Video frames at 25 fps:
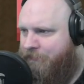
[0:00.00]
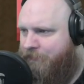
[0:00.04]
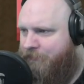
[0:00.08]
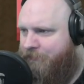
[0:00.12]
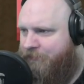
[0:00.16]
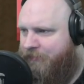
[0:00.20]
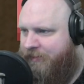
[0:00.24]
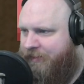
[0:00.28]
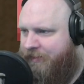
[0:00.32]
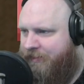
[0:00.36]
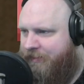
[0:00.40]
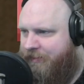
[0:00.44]

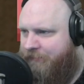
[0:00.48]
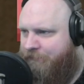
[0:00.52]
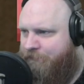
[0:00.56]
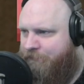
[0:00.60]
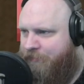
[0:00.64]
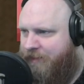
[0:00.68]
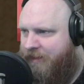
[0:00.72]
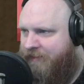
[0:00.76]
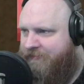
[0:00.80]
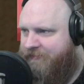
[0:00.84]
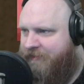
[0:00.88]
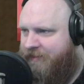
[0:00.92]
we
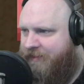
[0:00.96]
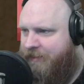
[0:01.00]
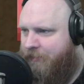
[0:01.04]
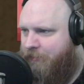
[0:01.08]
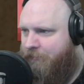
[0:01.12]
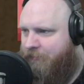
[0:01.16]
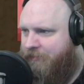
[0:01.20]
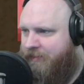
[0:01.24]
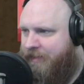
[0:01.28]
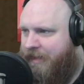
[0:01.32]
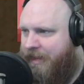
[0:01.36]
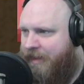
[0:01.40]
basically
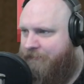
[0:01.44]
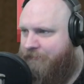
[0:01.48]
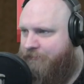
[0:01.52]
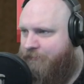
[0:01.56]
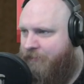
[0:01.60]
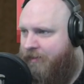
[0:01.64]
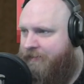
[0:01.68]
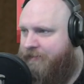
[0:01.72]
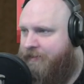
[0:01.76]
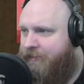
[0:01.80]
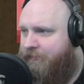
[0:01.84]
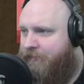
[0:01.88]
already have
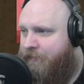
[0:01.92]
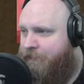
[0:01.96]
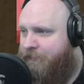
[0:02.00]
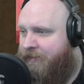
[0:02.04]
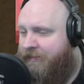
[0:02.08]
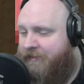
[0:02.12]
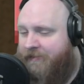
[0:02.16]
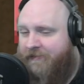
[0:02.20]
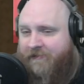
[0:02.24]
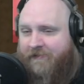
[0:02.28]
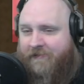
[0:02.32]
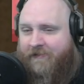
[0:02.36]
wide area
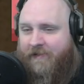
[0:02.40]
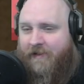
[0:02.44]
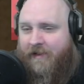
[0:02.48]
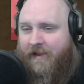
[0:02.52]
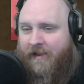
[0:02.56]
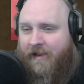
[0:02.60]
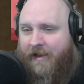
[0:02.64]
beacons.